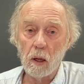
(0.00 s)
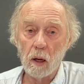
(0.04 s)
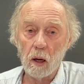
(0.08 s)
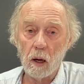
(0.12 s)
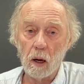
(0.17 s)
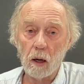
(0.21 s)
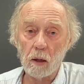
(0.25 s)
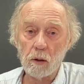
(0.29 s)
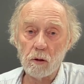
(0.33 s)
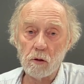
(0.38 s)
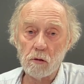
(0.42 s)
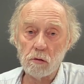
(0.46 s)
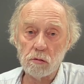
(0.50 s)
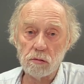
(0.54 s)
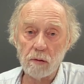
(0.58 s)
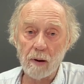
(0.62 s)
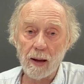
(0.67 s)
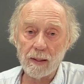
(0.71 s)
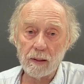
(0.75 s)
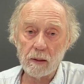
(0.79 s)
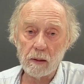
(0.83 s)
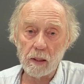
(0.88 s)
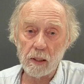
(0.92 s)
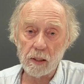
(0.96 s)
a
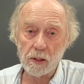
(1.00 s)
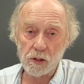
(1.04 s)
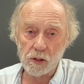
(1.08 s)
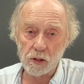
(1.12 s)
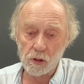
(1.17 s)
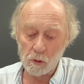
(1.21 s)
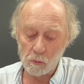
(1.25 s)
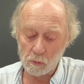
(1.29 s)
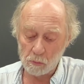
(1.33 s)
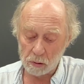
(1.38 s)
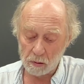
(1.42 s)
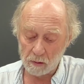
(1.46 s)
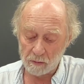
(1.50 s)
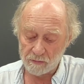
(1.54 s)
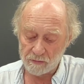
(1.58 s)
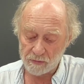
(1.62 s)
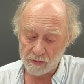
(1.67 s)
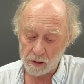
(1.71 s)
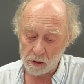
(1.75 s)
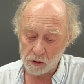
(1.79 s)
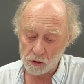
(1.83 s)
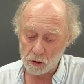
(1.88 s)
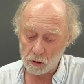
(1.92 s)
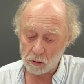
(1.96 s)
cretinous
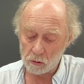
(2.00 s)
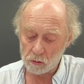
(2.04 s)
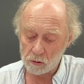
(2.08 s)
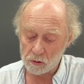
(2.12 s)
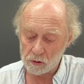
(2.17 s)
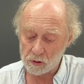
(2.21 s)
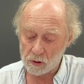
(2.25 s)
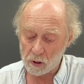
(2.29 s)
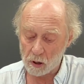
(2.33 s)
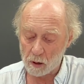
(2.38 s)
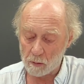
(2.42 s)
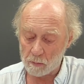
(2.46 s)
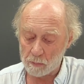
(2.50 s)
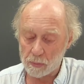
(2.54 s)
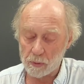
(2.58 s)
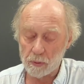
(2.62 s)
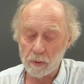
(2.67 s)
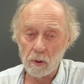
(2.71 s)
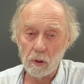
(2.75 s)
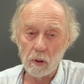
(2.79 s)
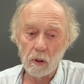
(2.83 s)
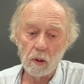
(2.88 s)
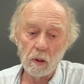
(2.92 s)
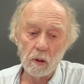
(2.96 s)
provincial dump
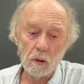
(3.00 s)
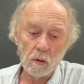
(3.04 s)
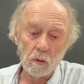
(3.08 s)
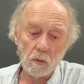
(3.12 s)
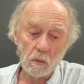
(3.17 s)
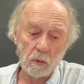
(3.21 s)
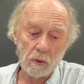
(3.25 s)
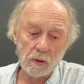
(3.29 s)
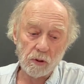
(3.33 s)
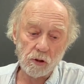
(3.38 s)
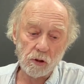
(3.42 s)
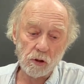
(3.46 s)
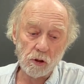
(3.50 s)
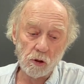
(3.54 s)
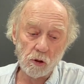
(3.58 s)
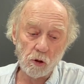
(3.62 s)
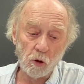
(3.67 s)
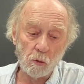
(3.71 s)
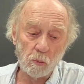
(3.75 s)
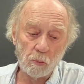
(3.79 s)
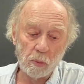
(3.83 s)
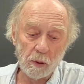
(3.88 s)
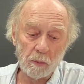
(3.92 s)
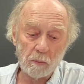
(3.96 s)
with
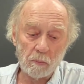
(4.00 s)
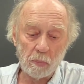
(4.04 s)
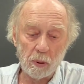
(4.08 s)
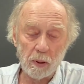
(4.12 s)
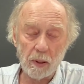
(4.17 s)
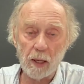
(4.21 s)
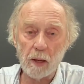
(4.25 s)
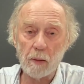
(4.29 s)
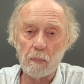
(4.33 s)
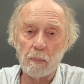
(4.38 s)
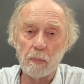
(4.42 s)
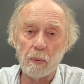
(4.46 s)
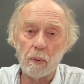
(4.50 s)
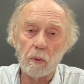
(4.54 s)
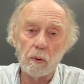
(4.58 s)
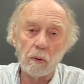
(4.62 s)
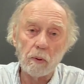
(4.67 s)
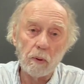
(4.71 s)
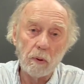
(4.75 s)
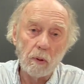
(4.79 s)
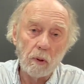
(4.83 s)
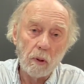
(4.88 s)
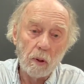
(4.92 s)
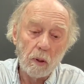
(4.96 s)
stupid people
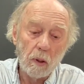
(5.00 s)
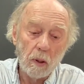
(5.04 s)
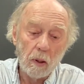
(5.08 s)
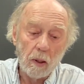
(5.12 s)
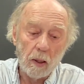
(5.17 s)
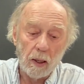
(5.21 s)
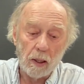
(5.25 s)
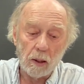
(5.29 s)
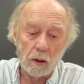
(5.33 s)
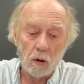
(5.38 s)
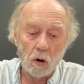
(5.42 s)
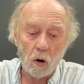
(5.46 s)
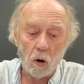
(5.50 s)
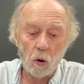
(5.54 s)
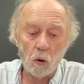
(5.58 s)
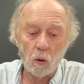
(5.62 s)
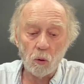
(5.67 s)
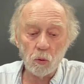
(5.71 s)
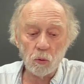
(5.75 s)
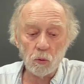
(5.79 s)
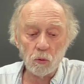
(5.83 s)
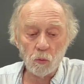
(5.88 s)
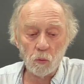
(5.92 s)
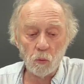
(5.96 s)
and
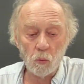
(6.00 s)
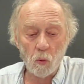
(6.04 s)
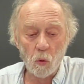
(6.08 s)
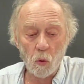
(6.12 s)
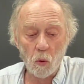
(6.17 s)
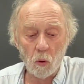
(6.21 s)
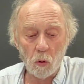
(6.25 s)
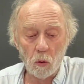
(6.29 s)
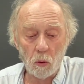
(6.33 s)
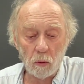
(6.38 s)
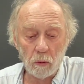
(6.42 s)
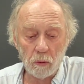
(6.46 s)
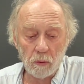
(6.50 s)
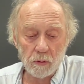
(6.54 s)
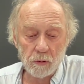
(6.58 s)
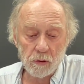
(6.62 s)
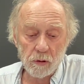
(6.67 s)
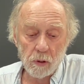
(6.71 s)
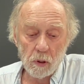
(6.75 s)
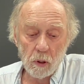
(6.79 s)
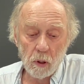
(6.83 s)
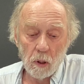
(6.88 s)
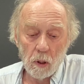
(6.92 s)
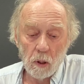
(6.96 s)
cold
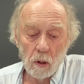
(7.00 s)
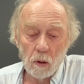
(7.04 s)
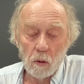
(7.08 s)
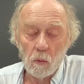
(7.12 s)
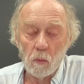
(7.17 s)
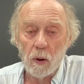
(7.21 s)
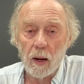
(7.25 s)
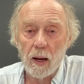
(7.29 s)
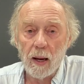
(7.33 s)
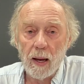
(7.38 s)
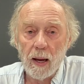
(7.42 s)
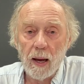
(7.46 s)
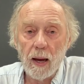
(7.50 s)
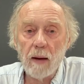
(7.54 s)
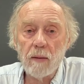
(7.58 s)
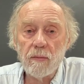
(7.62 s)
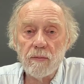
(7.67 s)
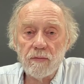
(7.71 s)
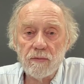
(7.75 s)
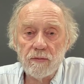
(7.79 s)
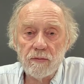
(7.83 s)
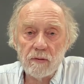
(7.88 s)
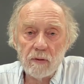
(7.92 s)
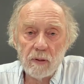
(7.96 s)
walls where
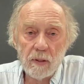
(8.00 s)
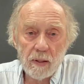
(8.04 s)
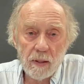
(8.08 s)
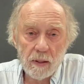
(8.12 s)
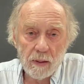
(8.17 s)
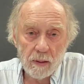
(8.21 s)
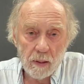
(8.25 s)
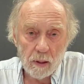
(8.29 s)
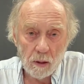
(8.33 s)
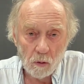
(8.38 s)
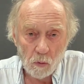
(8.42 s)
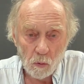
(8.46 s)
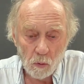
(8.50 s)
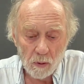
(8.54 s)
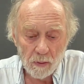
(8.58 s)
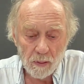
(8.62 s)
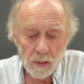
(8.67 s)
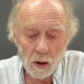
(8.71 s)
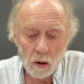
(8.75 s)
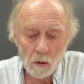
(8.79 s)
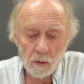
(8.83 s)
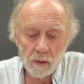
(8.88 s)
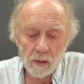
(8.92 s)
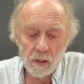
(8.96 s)
everything
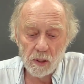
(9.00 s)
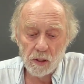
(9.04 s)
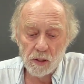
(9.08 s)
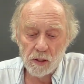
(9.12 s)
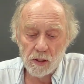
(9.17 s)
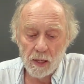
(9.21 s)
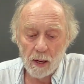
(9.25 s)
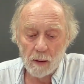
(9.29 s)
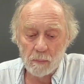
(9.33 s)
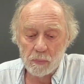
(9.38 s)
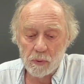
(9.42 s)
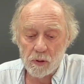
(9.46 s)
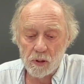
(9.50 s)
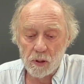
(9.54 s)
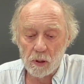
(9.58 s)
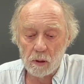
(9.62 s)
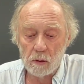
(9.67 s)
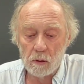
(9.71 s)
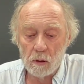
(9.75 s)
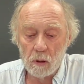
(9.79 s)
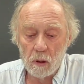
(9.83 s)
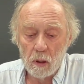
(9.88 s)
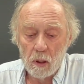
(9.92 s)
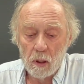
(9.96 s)
without exception
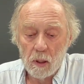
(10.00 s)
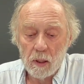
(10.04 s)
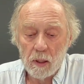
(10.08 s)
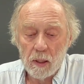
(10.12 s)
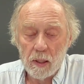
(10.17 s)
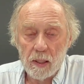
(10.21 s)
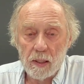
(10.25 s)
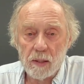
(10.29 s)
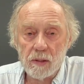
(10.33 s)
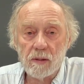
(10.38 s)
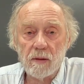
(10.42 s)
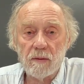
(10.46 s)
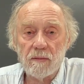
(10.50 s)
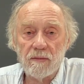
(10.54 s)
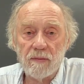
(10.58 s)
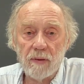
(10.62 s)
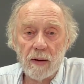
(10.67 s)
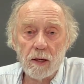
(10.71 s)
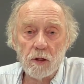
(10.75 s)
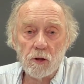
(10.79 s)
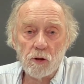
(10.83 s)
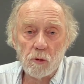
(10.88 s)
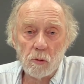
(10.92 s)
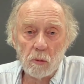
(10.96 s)
is
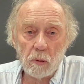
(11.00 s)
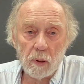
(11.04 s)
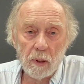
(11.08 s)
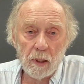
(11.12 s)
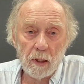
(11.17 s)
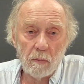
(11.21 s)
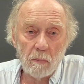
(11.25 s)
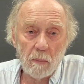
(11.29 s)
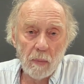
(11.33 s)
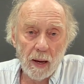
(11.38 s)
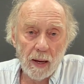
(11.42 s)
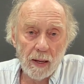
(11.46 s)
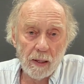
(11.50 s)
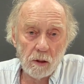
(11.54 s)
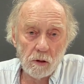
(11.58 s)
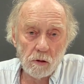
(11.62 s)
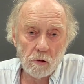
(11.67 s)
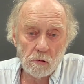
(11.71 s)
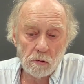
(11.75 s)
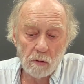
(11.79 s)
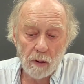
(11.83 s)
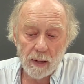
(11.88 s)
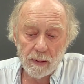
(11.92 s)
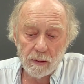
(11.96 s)
eventually made
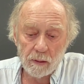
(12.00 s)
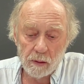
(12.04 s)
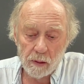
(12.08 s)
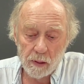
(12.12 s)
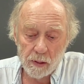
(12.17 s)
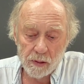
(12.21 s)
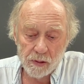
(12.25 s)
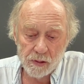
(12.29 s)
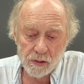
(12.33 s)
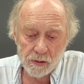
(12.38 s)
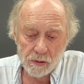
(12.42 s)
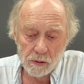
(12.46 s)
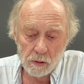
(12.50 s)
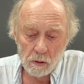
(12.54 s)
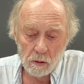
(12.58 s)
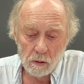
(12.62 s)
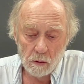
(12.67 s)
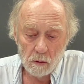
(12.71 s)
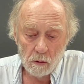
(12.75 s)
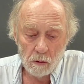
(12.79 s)
cretinous.